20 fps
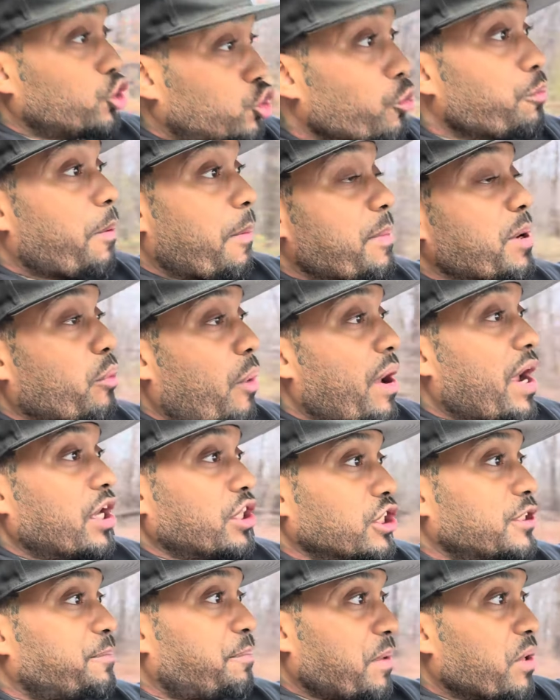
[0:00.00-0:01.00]
super middleweight
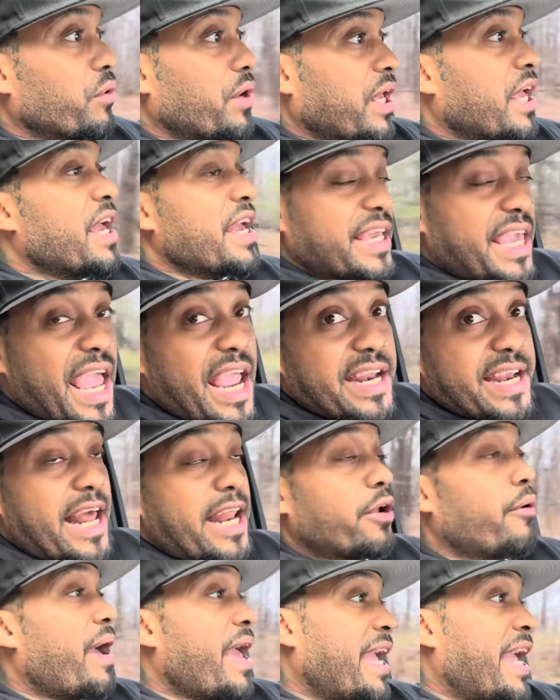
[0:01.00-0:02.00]
undisputed, King
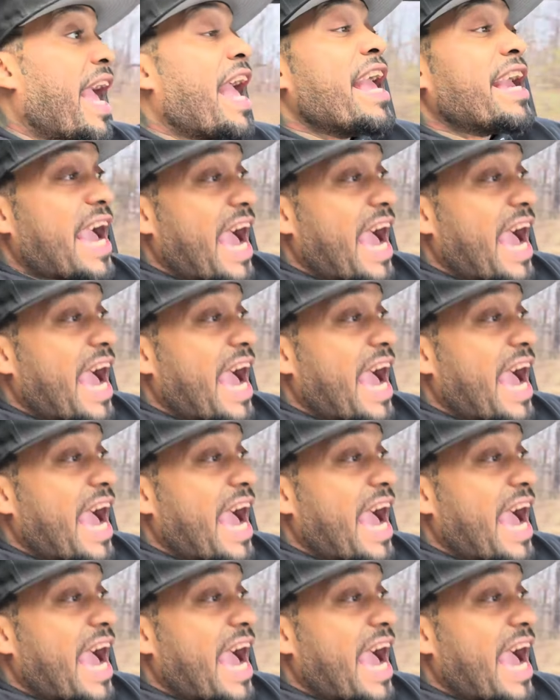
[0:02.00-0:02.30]
Nelo, a.k.a.